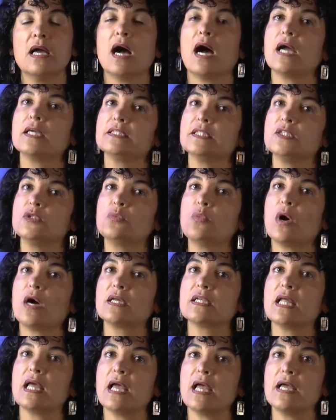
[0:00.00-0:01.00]
I did
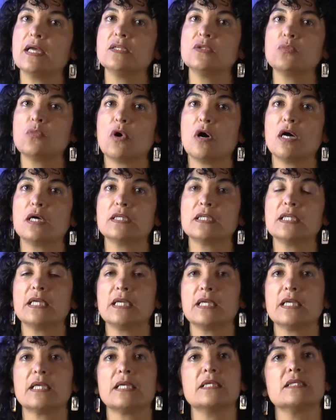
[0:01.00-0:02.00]
1 and 1
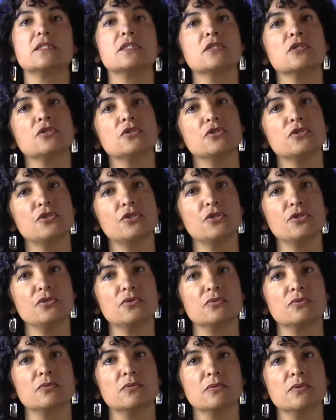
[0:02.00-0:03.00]
is
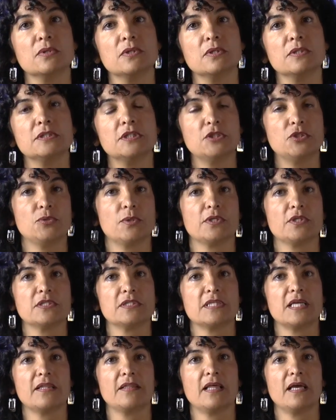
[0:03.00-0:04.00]
2. Did you
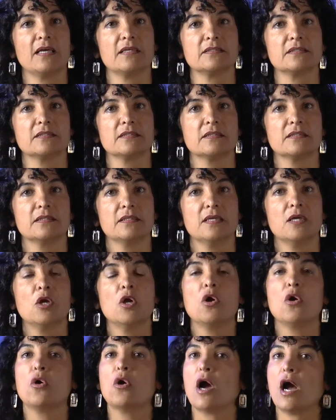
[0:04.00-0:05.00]
understand that?
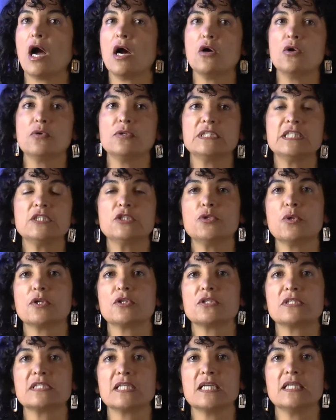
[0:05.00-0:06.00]
How did you
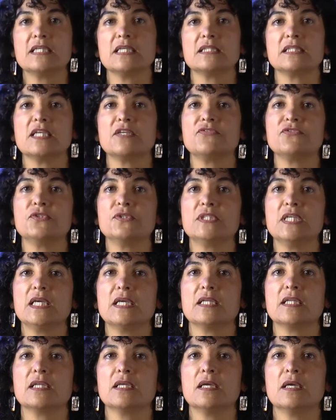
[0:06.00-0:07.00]
understand it if you
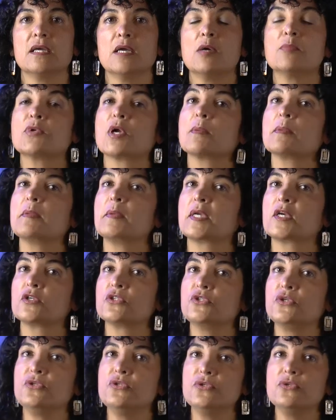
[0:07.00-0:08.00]
did? Probably
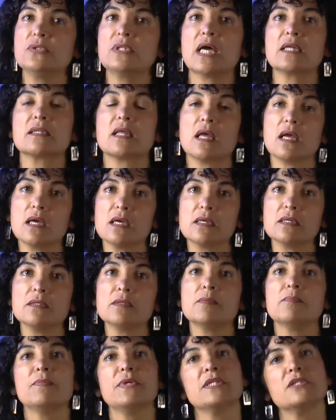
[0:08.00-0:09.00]
because you knew that 1
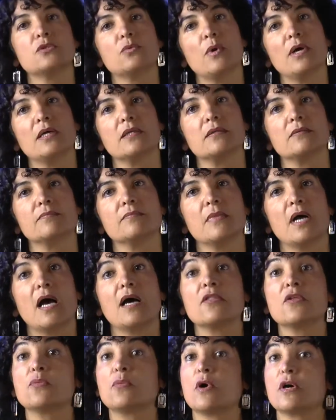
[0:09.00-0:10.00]
means 1.
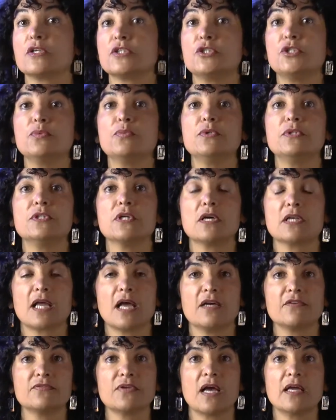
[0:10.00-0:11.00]
Otherwise, you would not
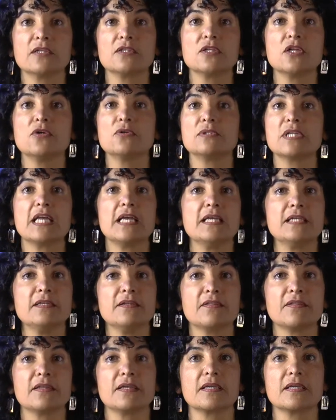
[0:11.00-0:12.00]
have known
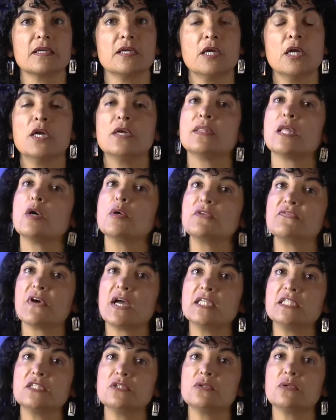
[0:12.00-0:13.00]
anything. Now, if
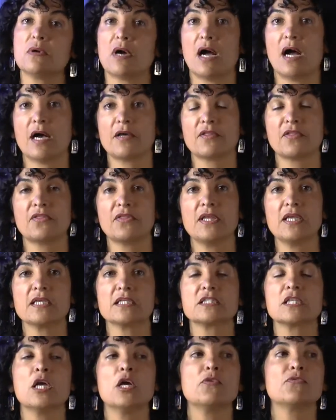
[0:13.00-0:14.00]
I do other
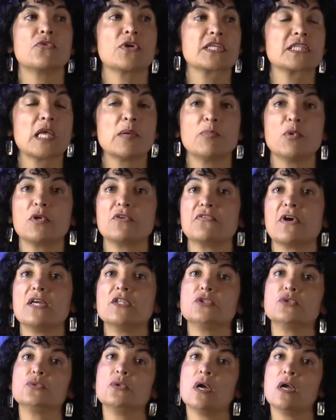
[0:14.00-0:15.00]
things, for example, if I
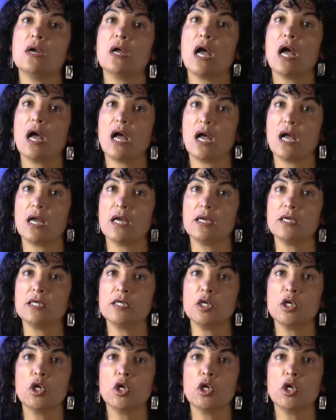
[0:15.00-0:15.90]
do 1